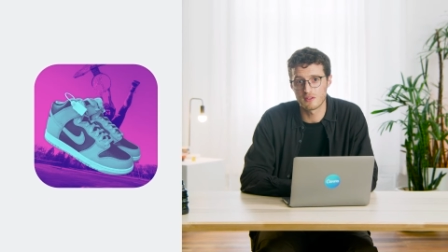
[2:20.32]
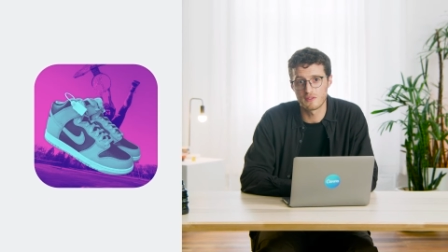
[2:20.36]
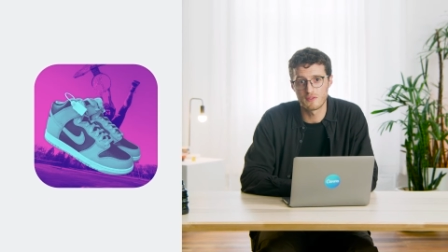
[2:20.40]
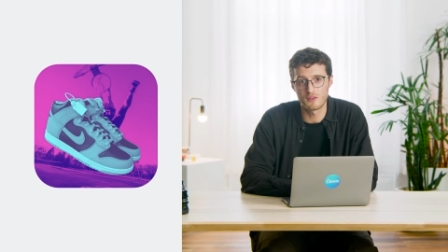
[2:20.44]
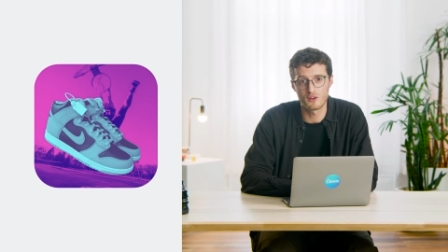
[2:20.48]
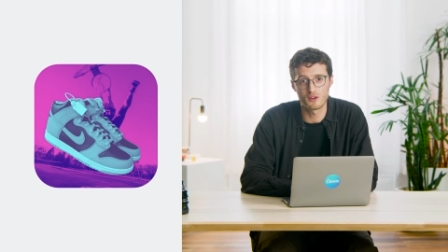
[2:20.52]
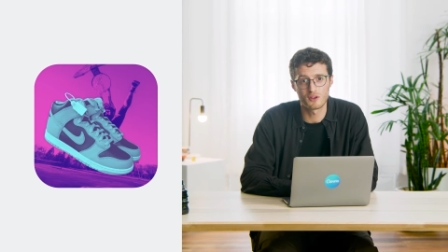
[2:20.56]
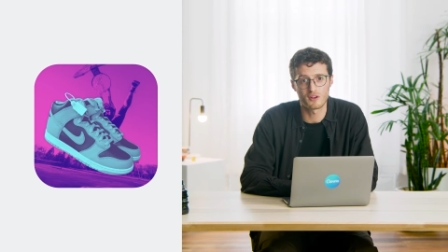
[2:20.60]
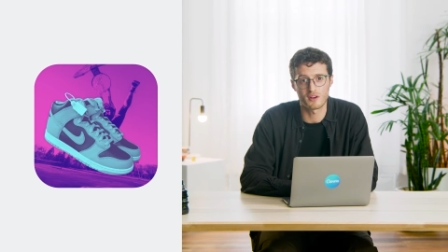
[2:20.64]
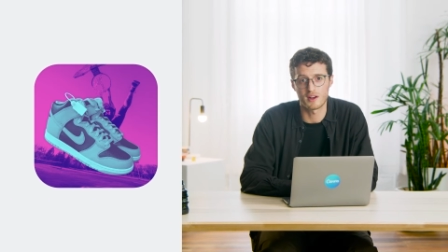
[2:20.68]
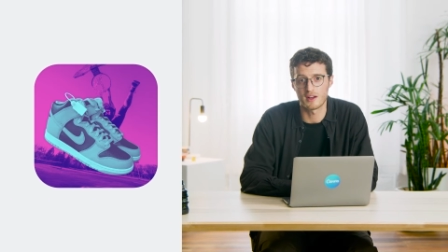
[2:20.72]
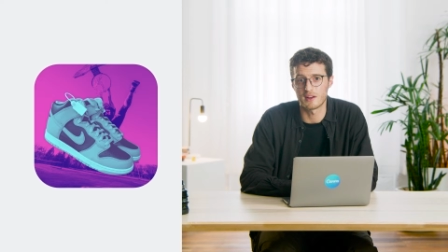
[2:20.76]
in the
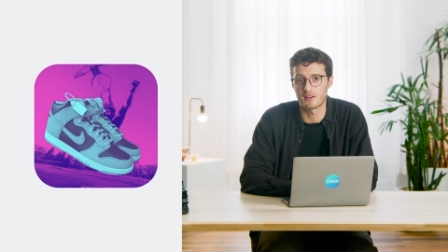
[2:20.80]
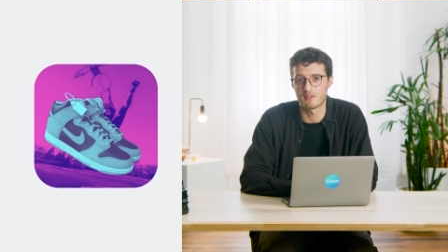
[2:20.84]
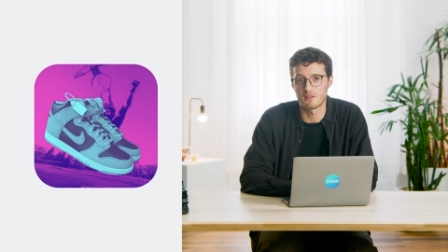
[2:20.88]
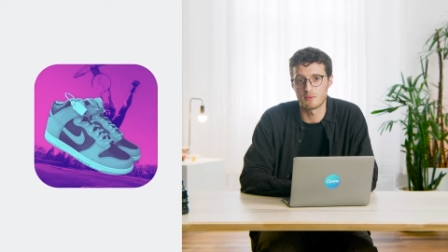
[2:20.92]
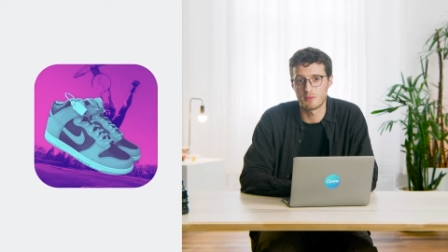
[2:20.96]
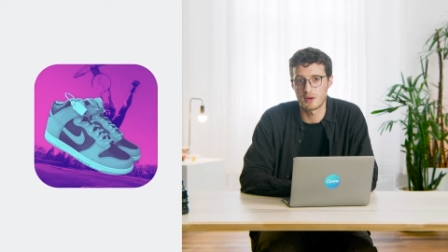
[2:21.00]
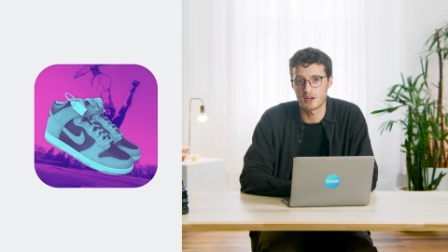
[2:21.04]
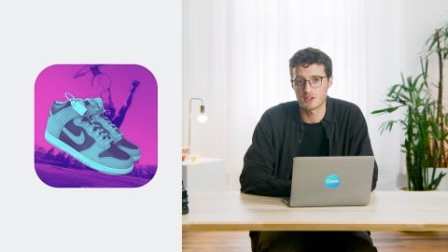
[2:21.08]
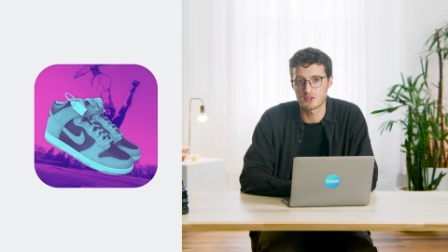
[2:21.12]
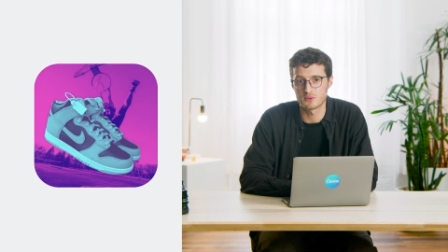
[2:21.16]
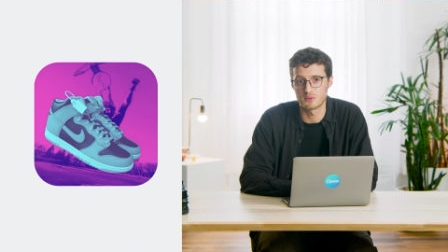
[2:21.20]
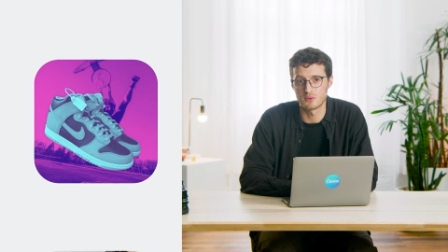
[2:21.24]
foreground of a
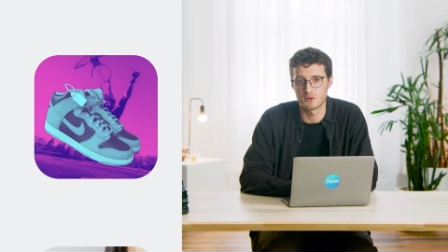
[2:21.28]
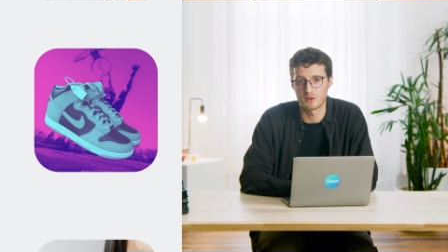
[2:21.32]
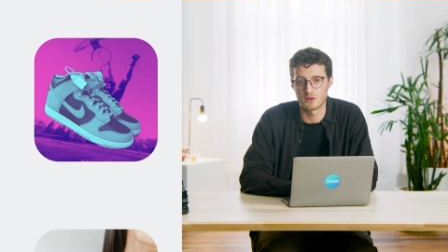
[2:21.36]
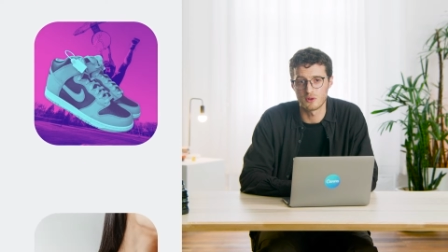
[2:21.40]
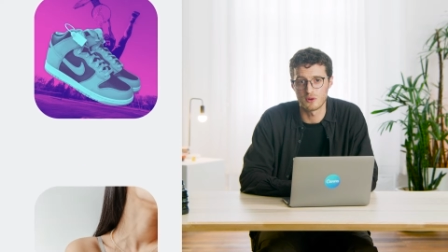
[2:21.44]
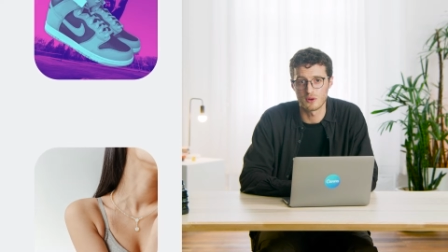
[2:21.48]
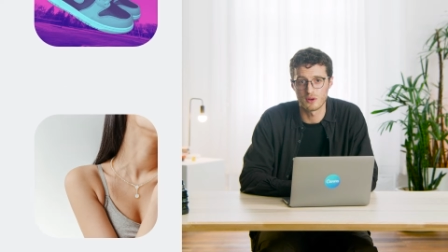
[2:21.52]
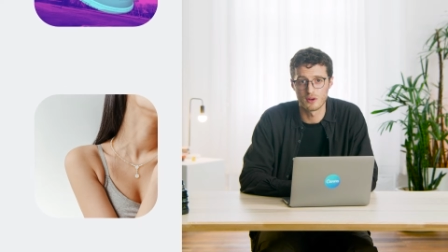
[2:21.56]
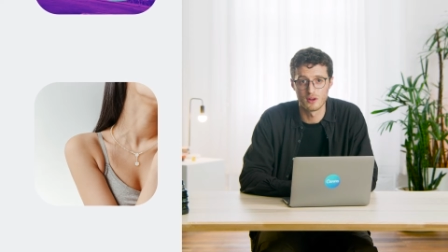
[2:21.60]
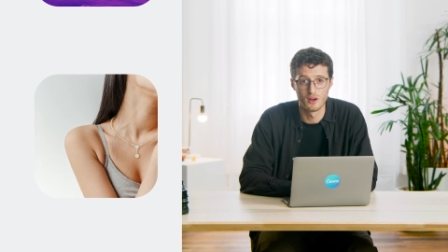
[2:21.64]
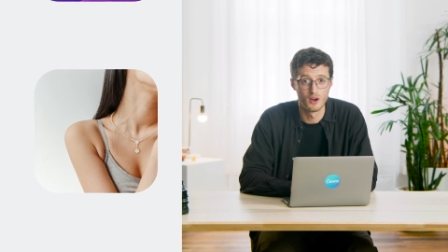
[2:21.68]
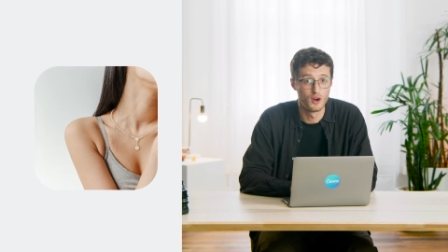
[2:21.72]
basketball
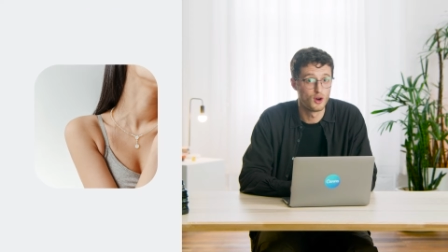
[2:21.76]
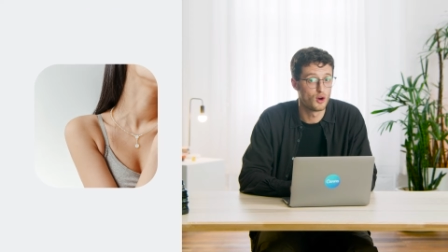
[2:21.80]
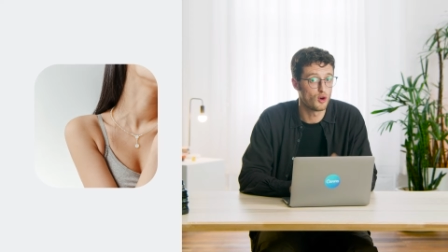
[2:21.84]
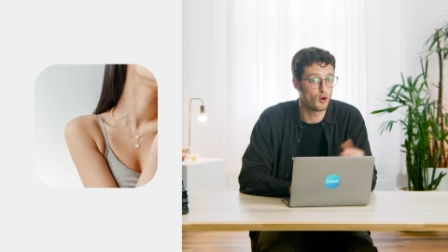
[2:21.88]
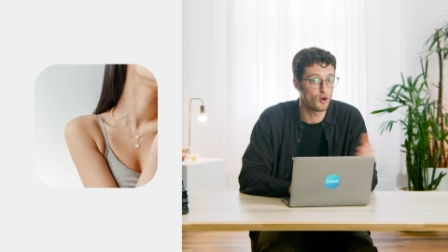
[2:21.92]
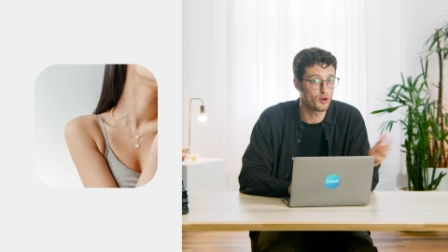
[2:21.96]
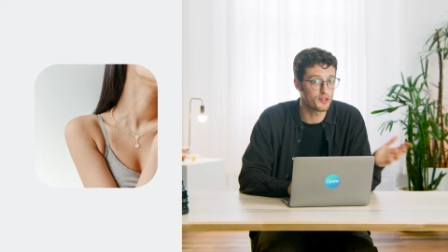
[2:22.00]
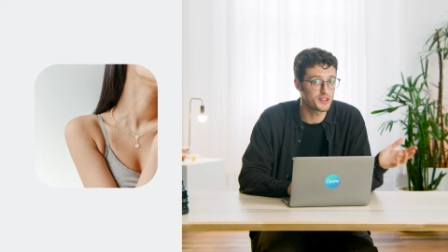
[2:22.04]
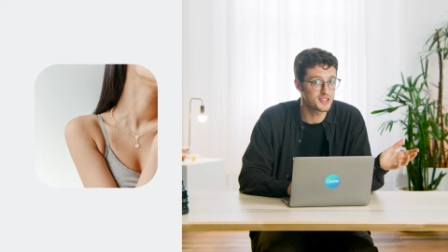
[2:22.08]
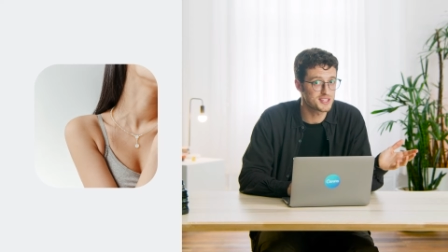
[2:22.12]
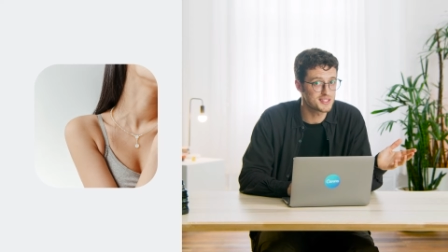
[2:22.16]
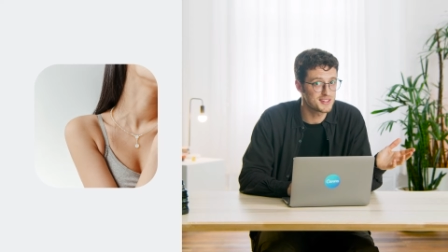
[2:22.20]
court,
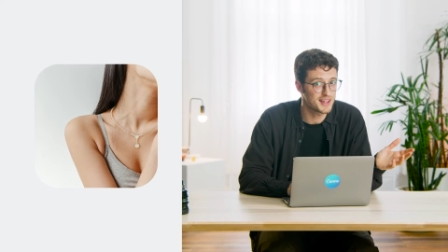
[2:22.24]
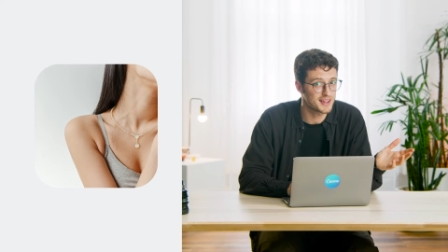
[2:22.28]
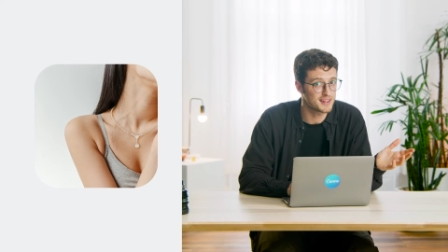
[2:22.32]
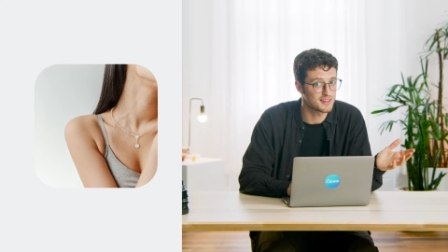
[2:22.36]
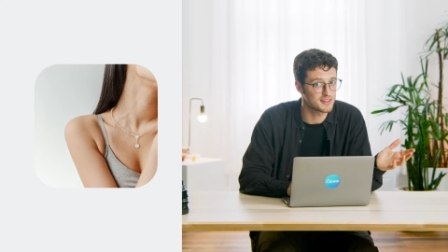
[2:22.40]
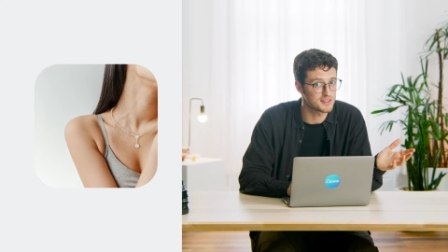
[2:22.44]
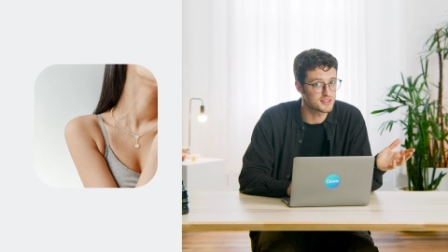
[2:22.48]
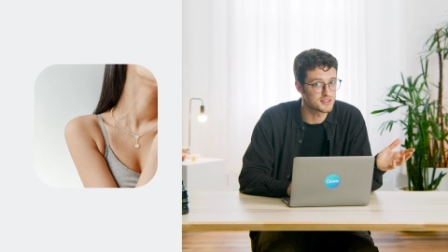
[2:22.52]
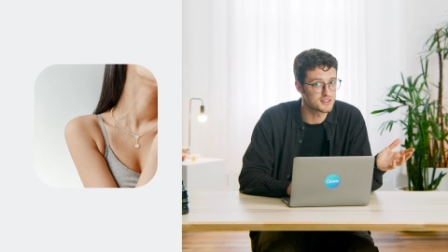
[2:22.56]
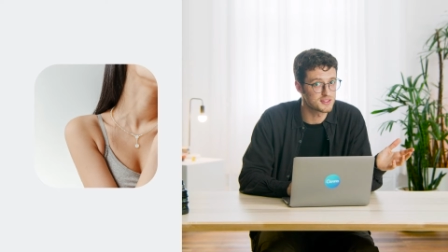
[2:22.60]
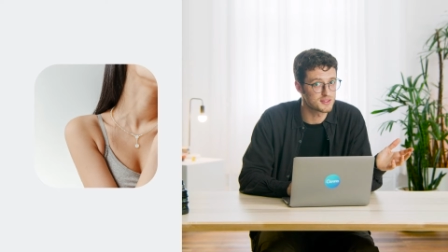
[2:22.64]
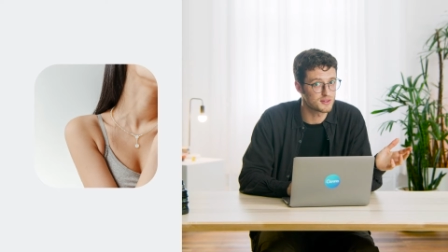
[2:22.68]
or this
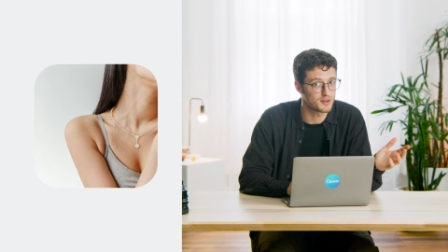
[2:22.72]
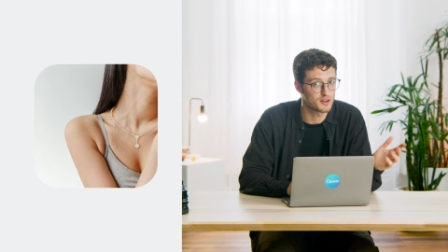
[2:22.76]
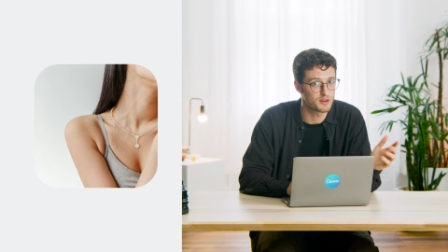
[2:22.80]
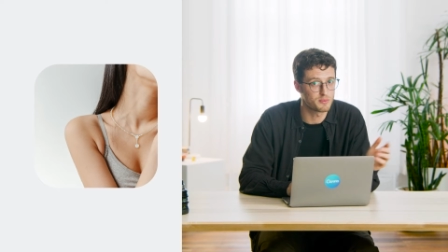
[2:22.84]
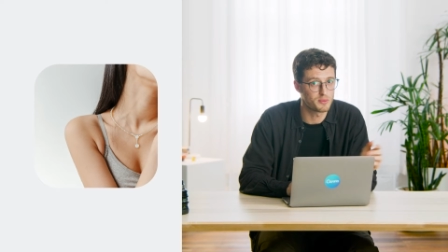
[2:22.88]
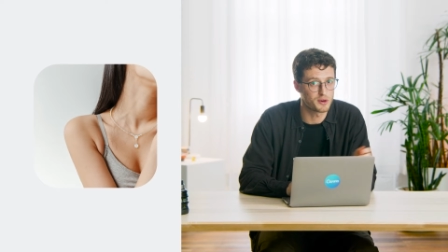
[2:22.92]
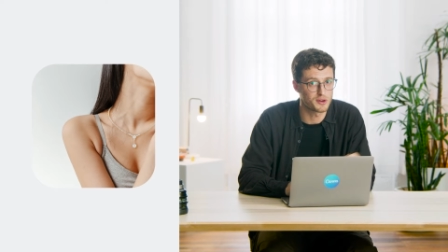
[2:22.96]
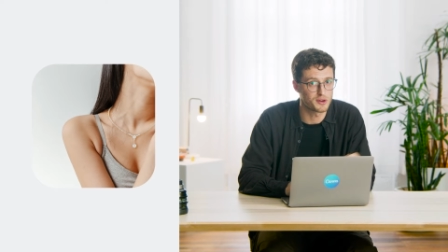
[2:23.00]
necklace on a